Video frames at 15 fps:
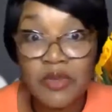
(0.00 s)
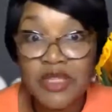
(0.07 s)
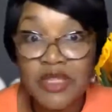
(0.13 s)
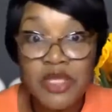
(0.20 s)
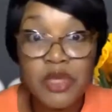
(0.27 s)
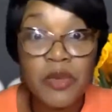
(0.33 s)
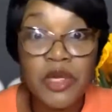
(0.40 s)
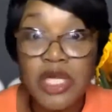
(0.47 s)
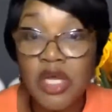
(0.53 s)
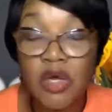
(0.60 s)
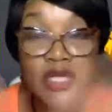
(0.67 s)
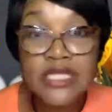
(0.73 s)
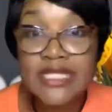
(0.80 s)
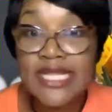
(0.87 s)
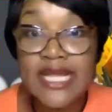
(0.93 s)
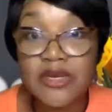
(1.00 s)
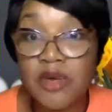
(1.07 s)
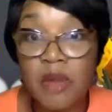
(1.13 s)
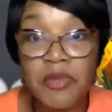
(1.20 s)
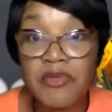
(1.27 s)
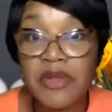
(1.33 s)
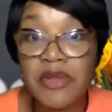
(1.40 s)
whether you want to call it standard
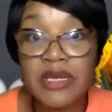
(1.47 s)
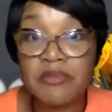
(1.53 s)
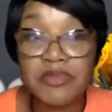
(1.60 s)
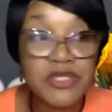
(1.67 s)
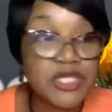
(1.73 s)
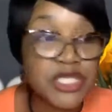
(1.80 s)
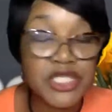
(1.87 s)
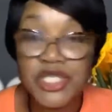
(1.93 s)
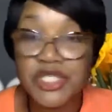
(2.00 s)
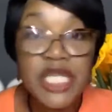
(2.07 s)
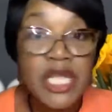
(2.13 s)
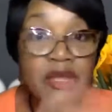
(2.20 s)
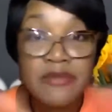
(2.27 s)
operating procedures,